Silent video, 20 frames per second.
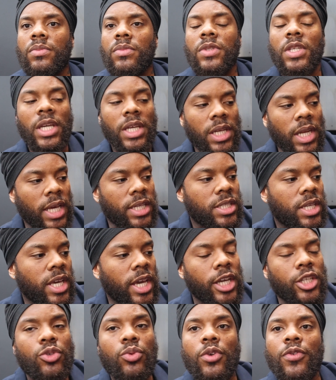Getting that
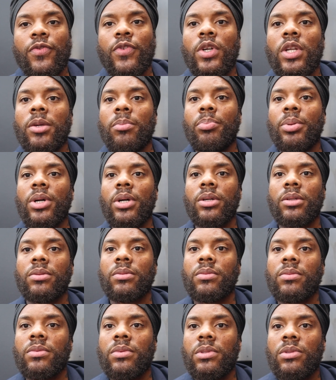schedule fully booked.
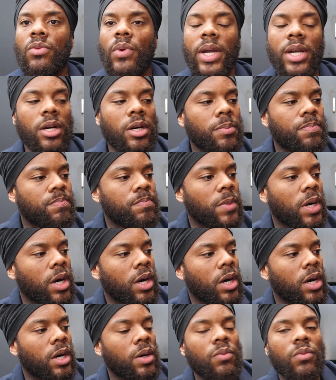Wake
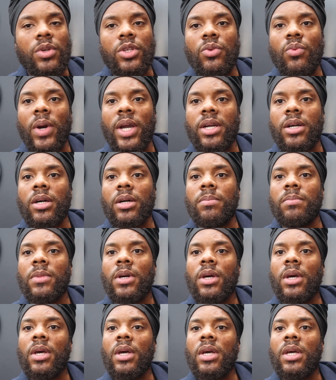up when you wake up
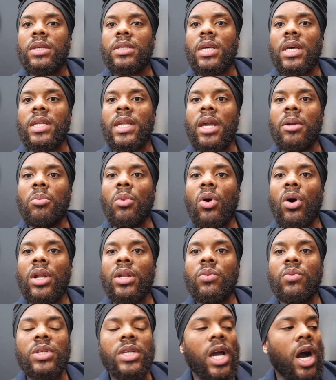Sunday
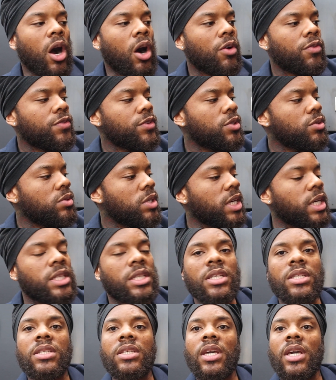morning when you're off, you look at
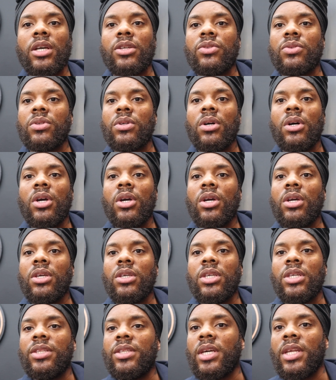the schedule,
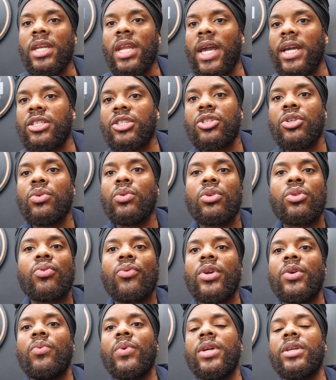the next 2 to
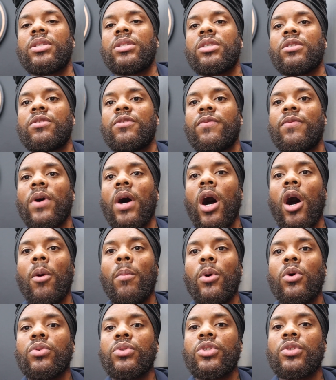3 weeks is
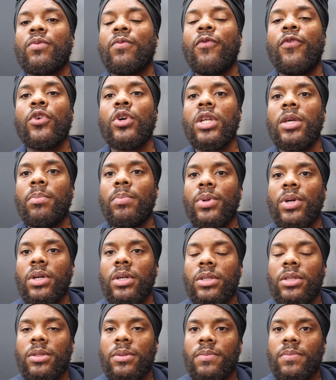almost fully
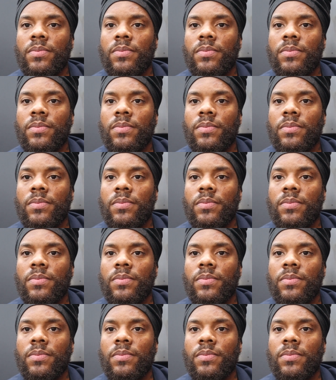booked.